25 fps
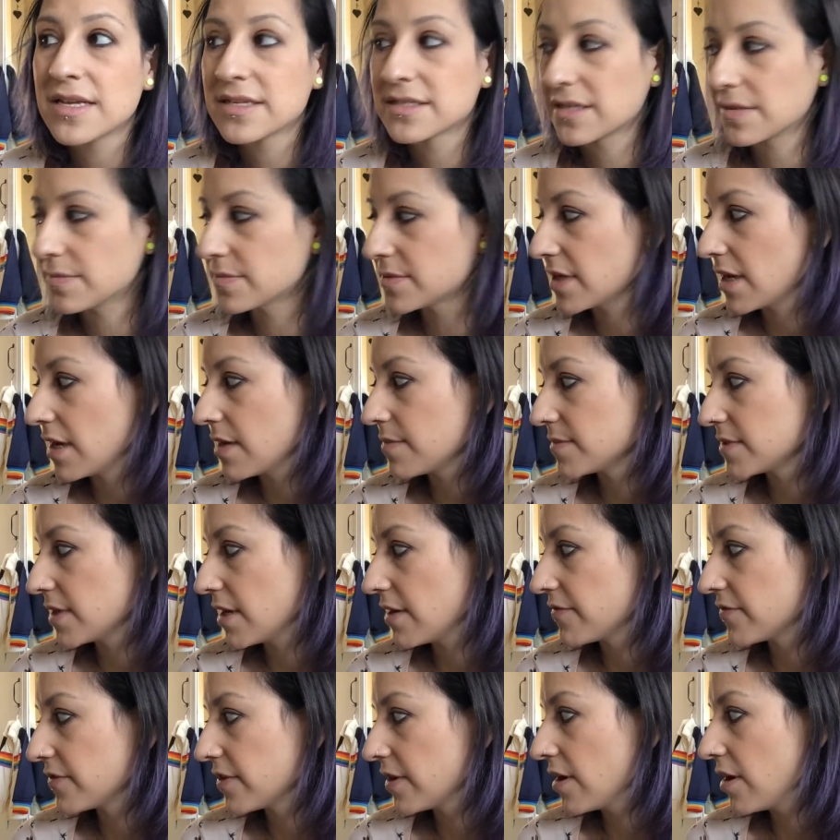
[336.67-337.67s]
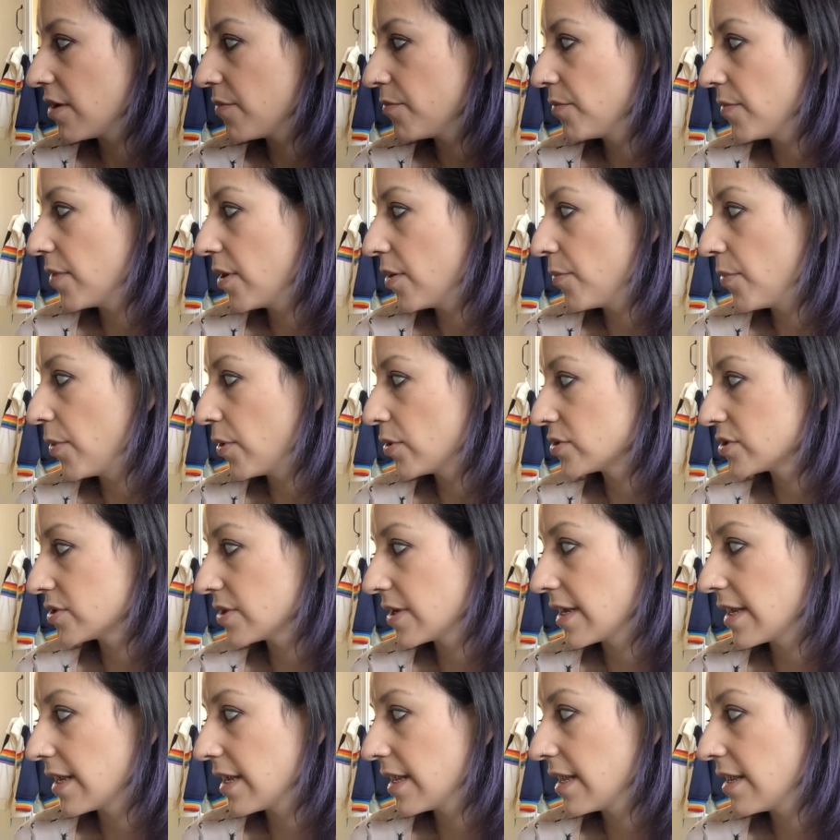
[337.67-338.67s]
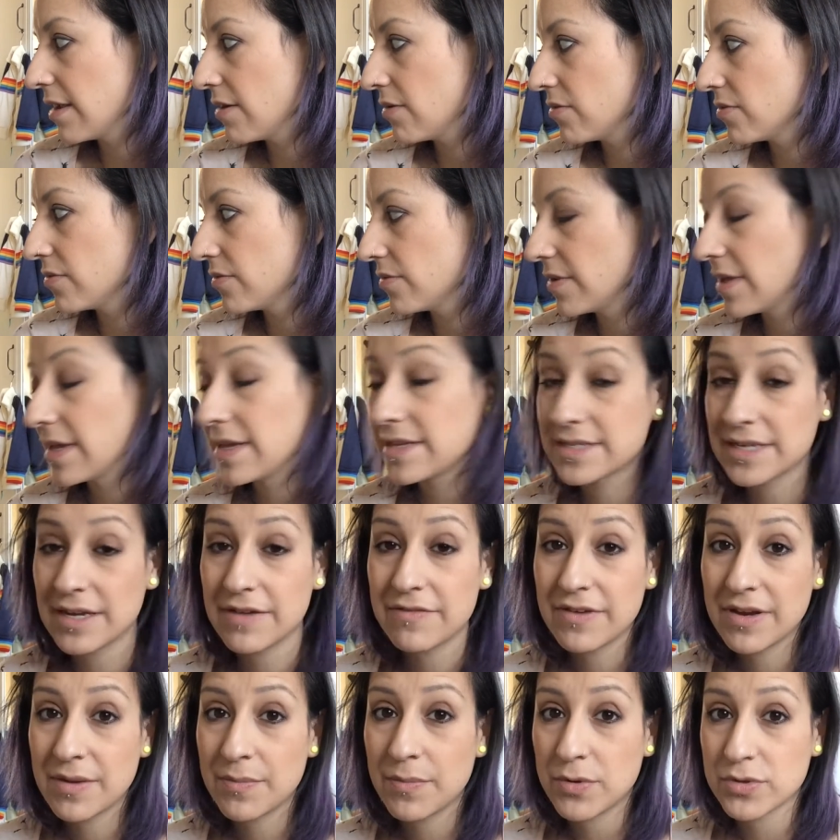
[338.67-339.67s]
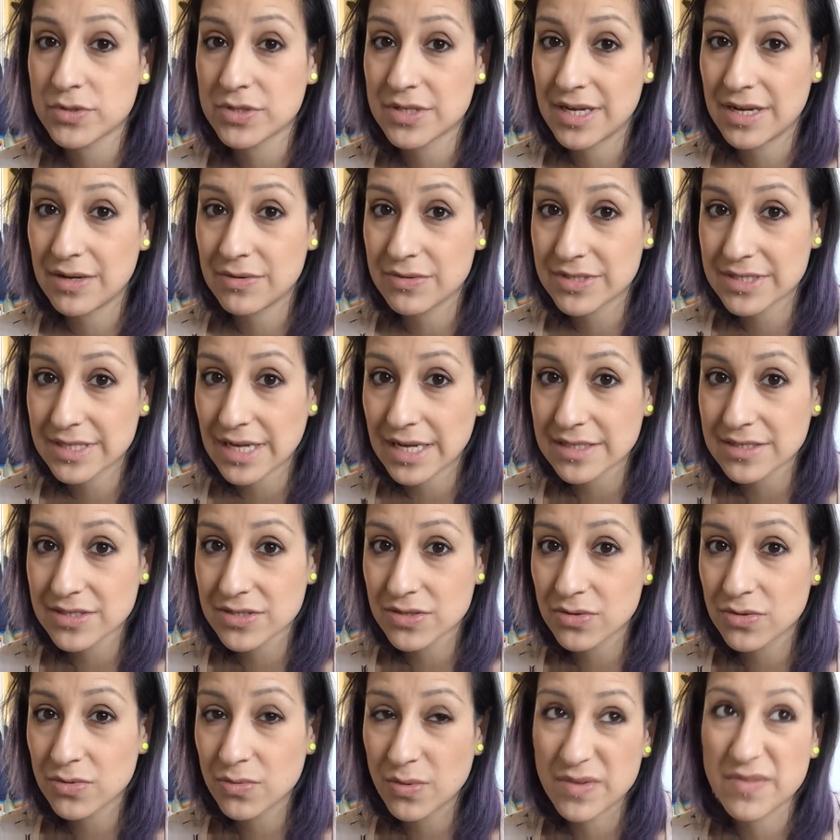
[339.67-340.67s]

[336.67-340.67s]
Sometimes after a bottle, his evening bottle, he'll settle.